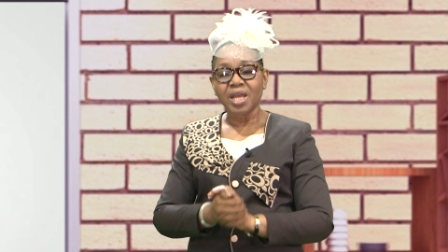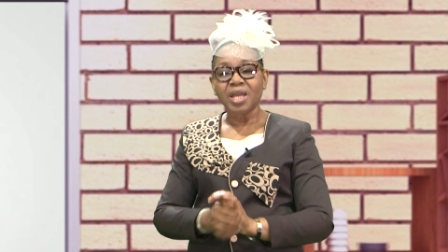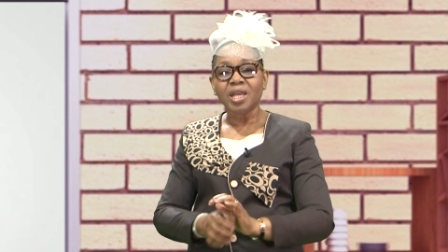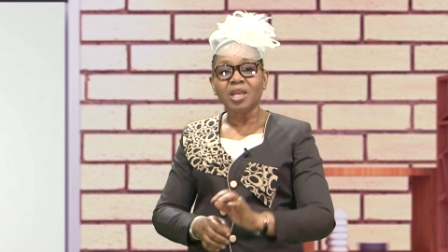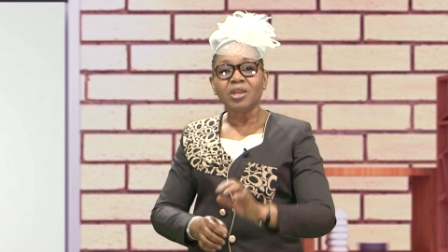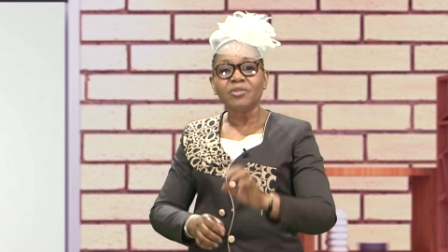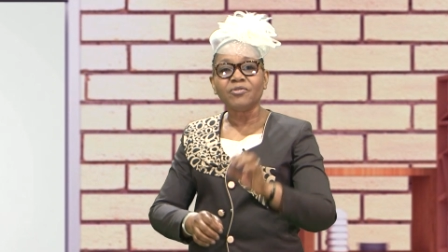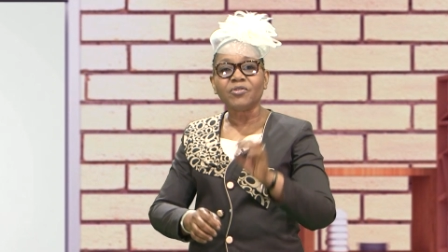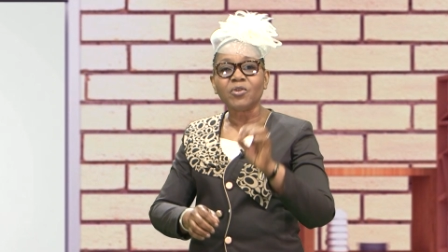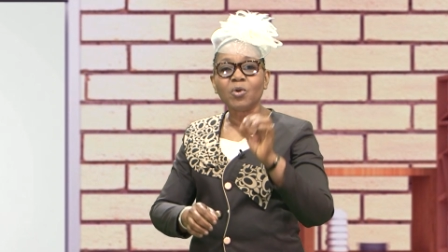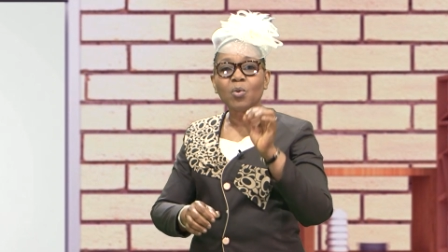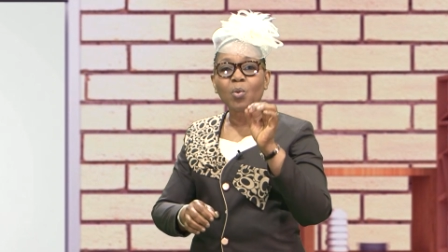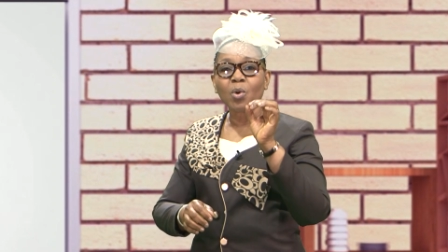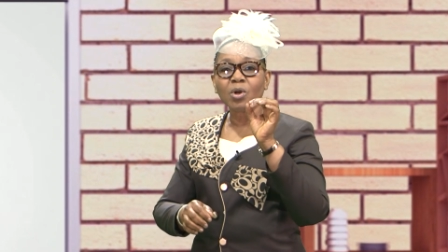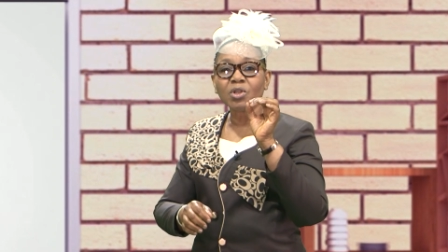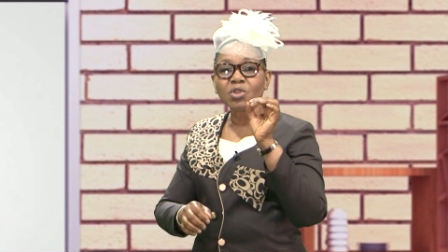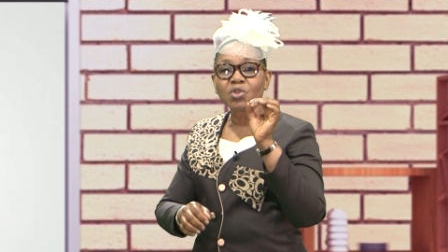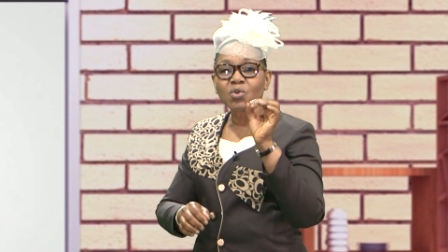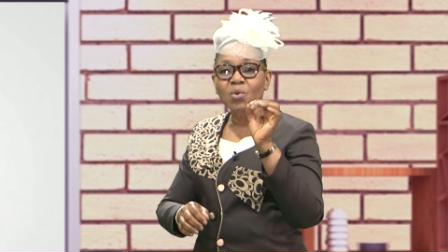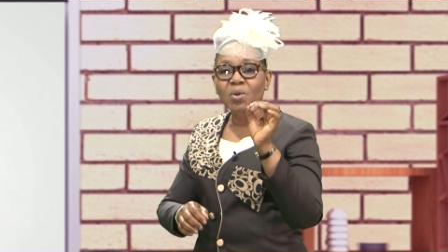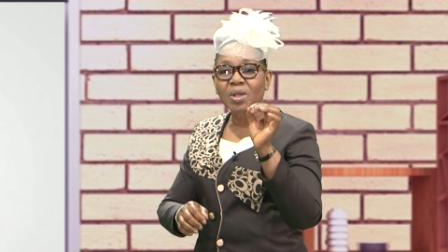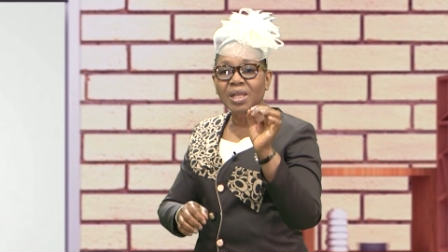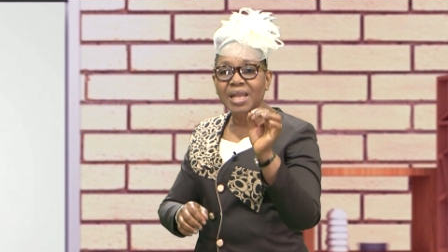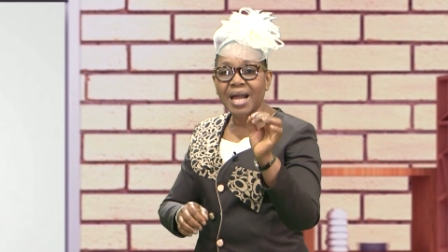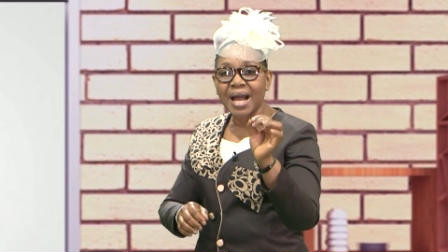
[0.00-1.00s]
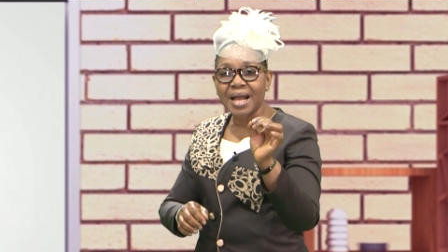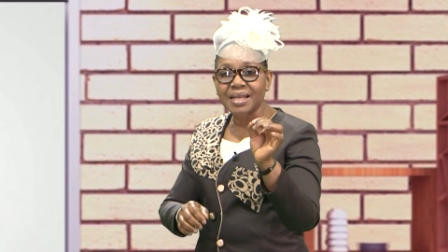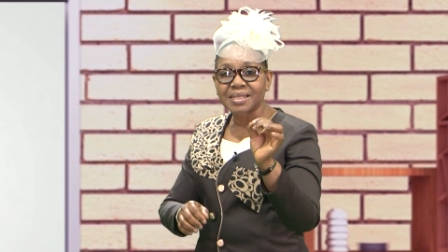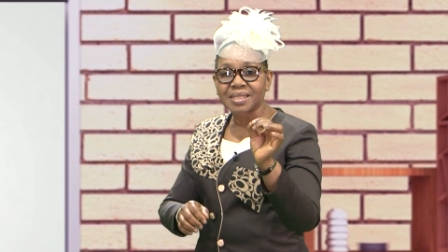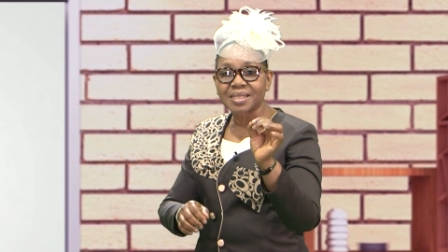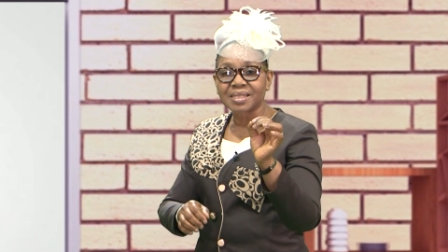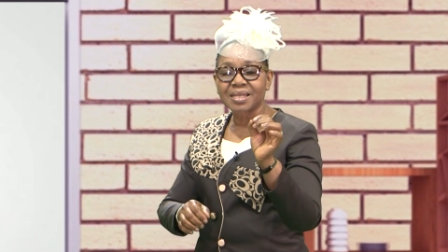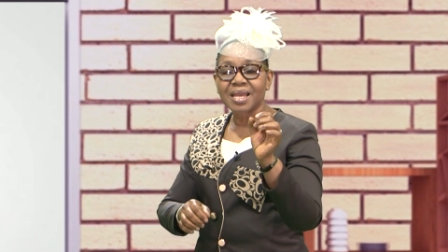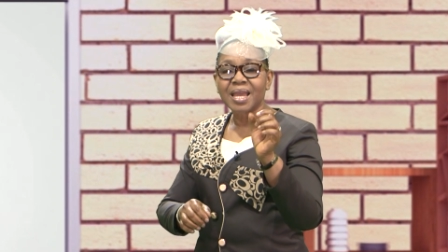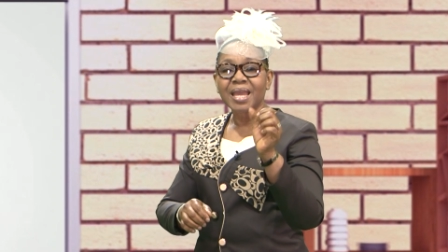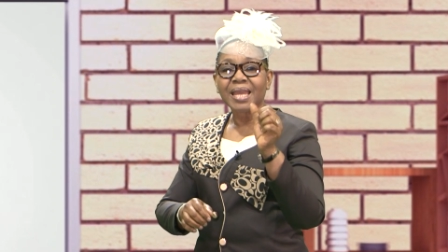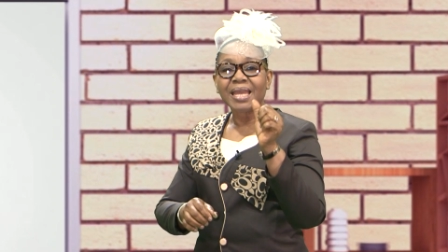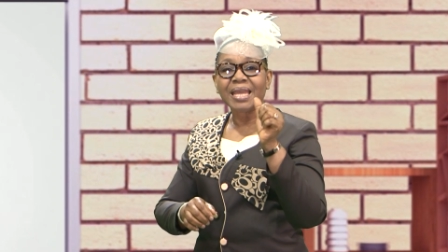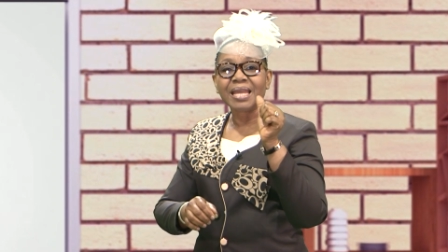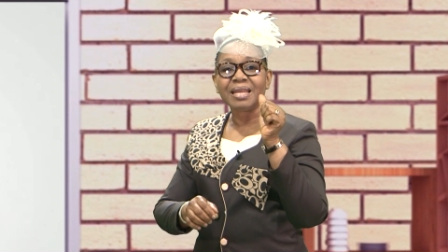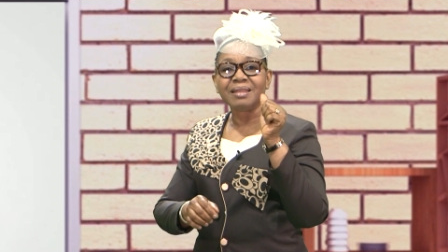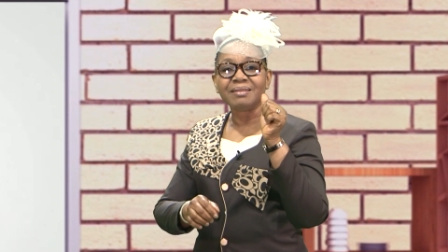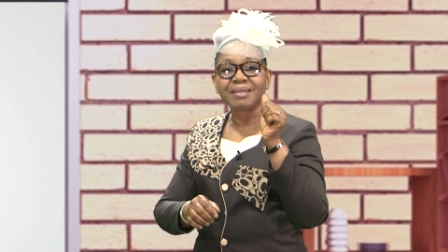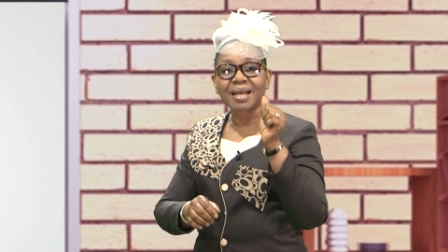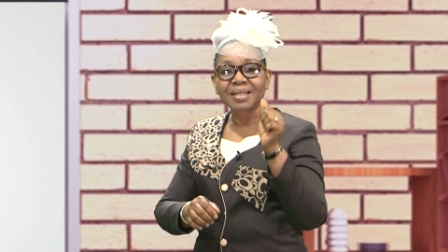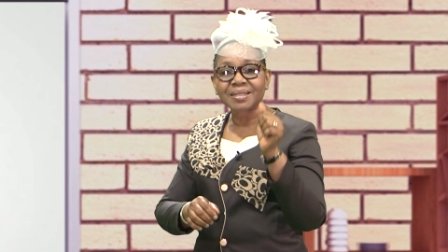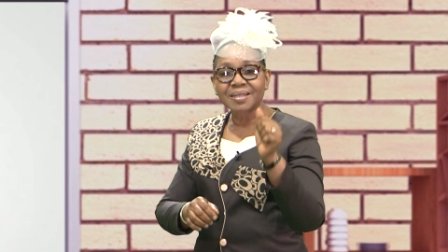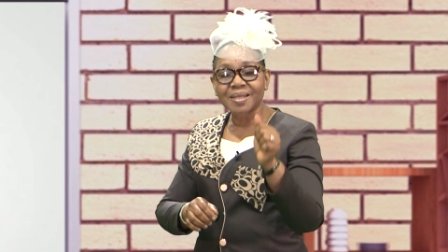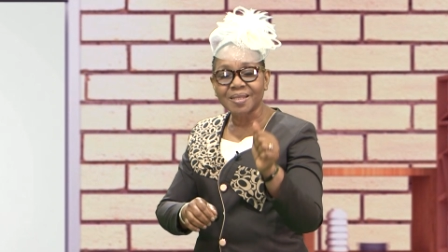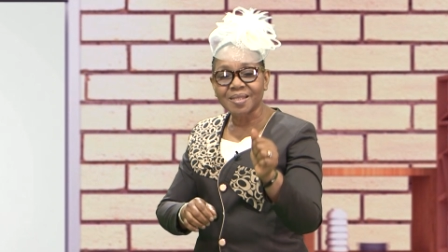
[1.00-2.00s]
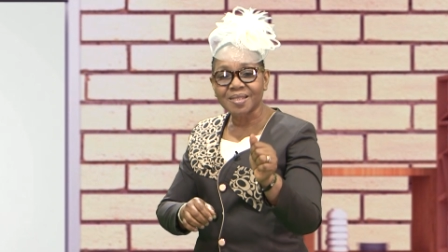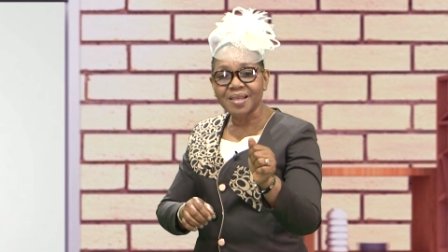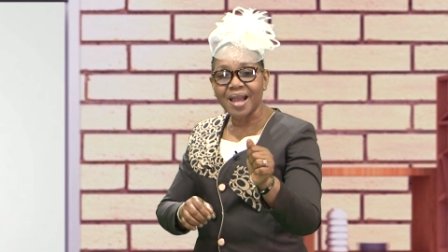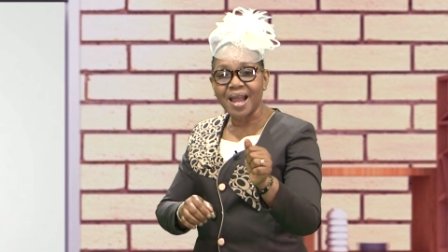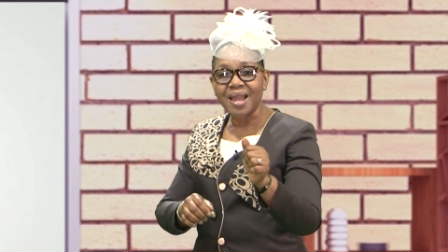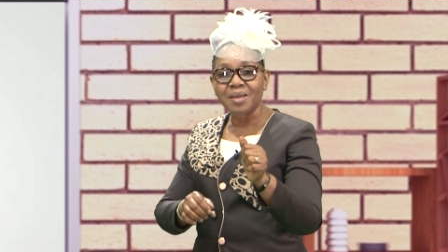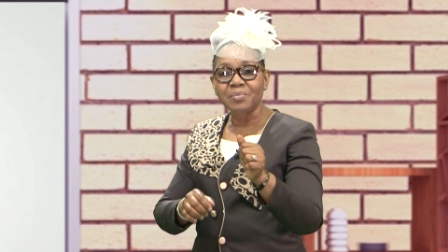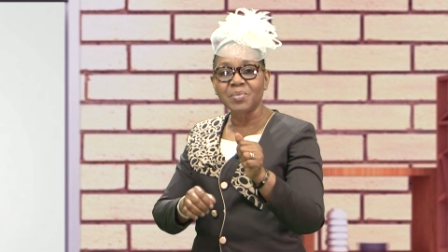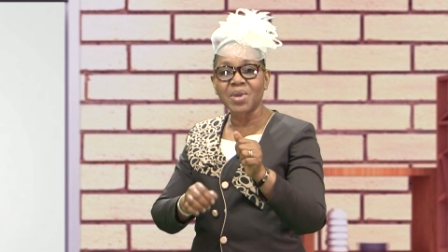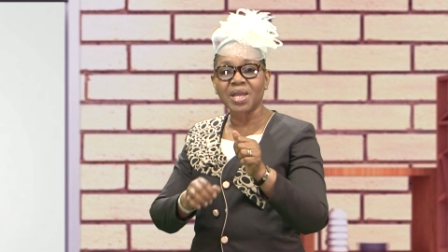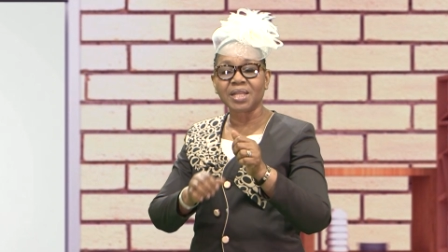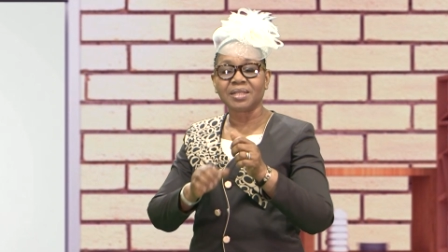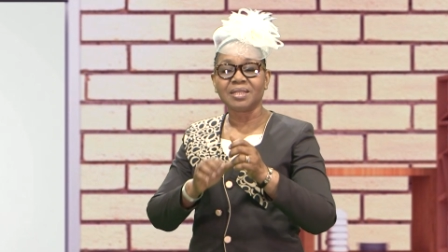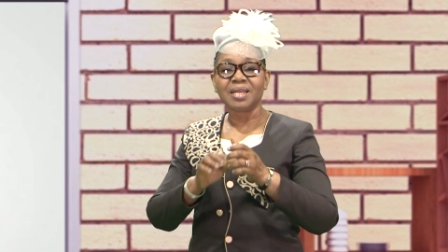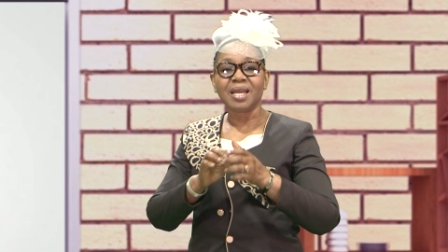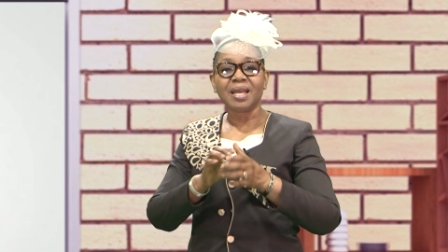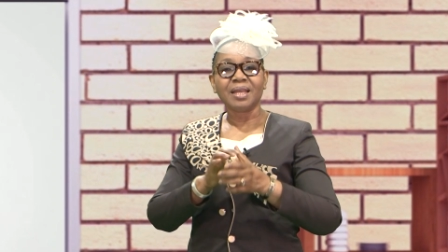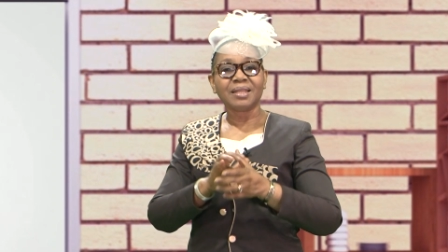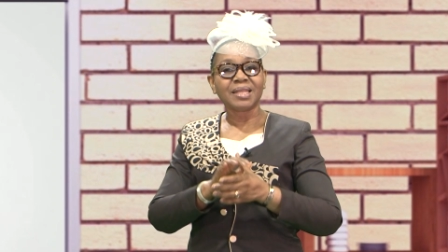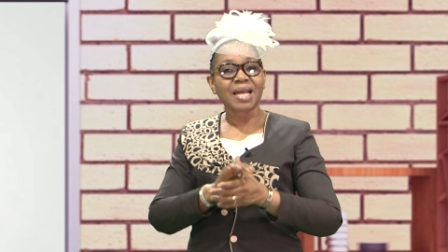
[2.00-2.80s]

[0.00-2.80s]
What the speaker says: if you want to last in that assignment